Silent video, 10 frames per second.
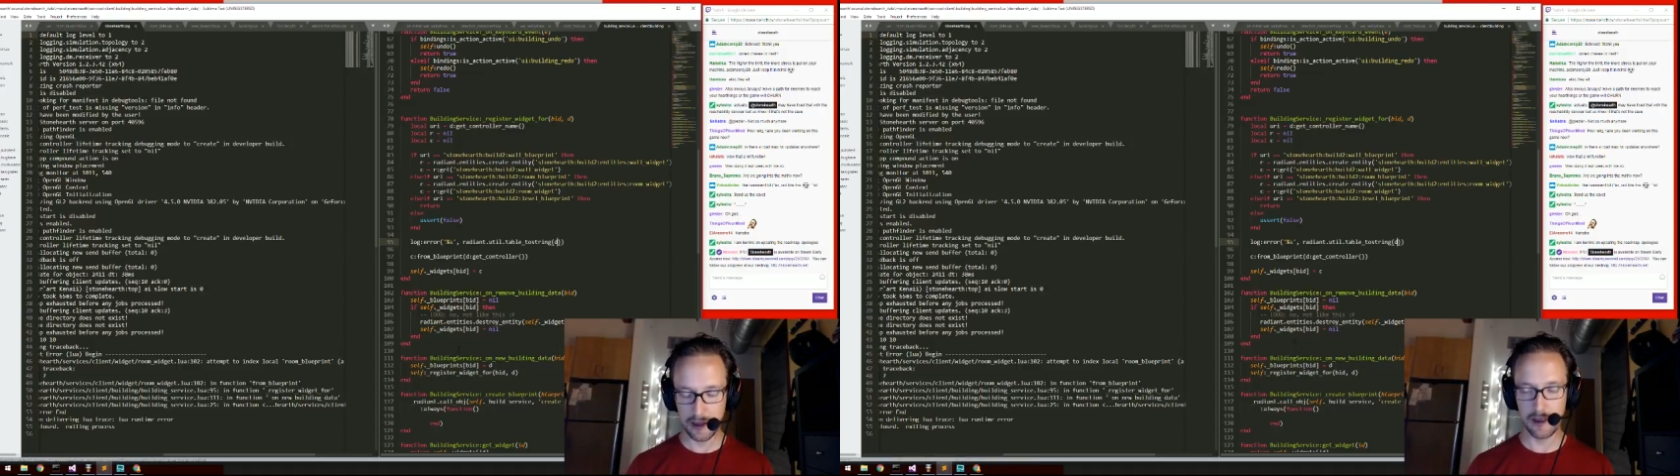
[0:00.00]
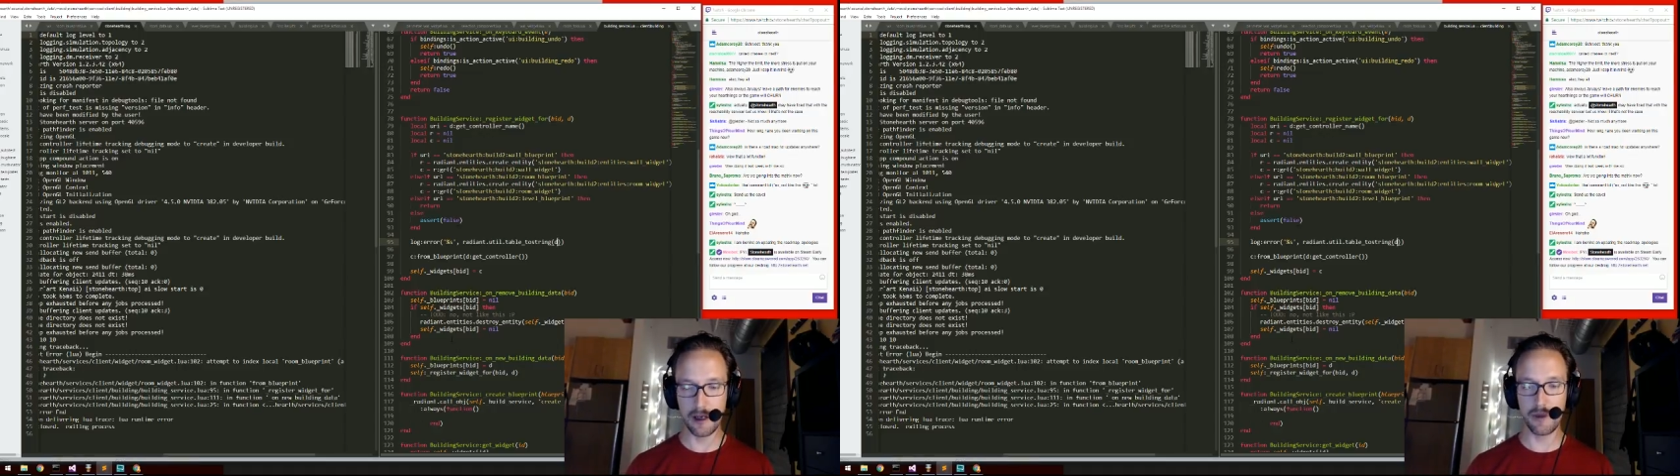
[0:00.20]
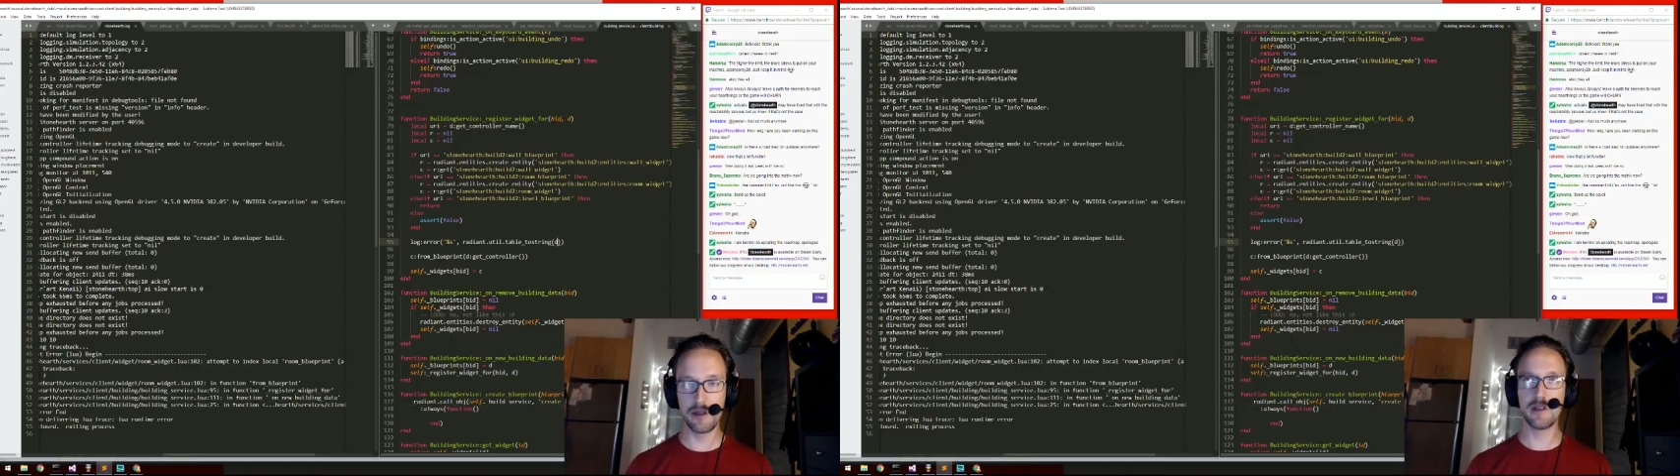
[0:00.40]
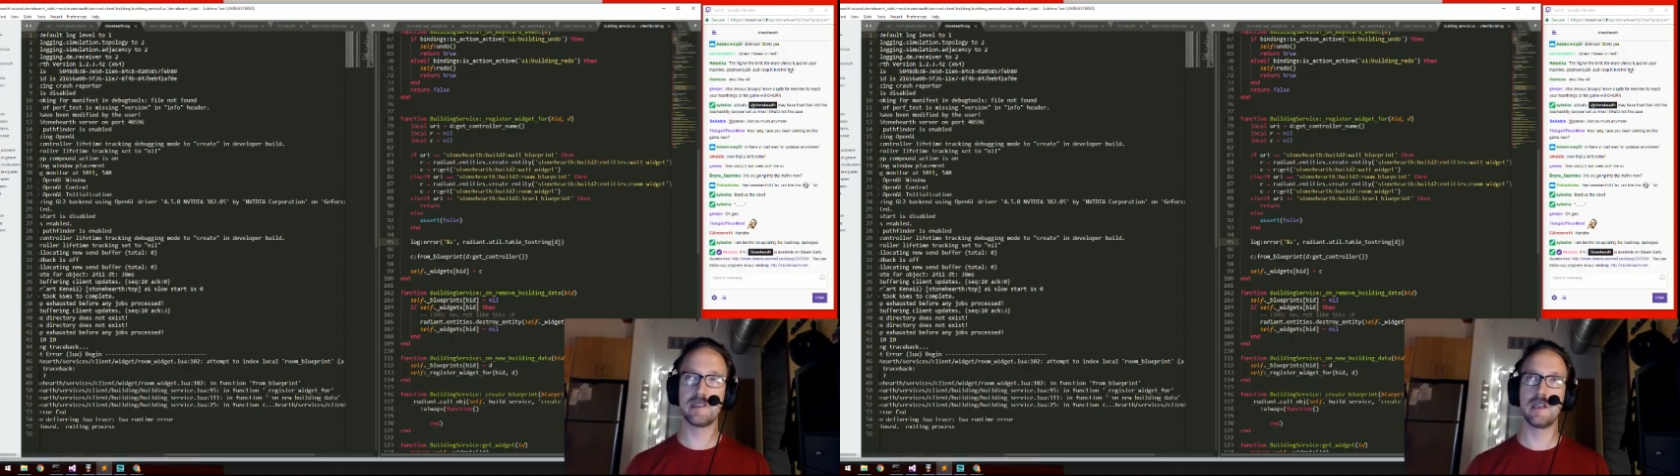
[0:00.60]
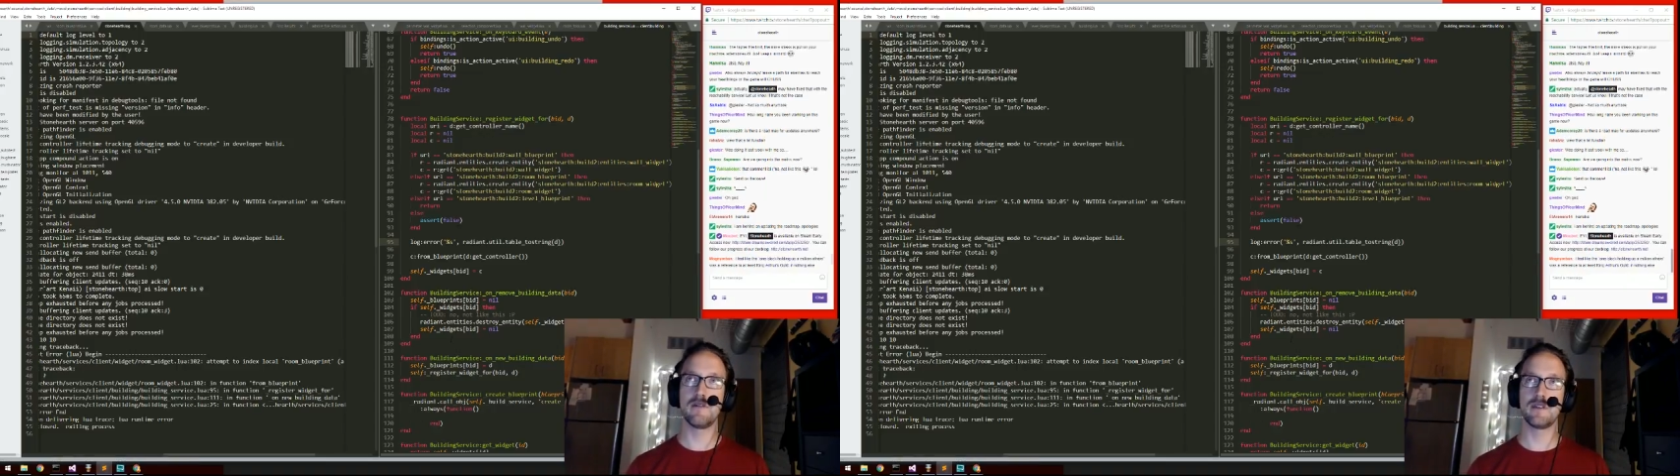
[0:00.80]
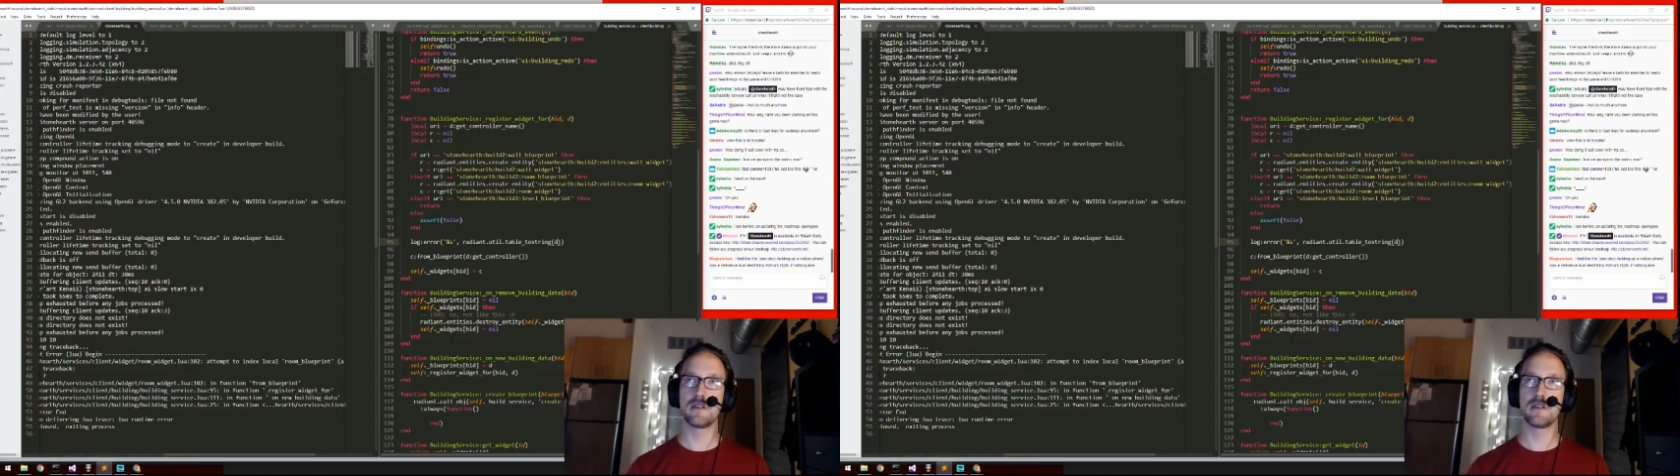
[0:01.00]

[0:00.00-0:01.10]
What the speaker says: No, but you're a saved...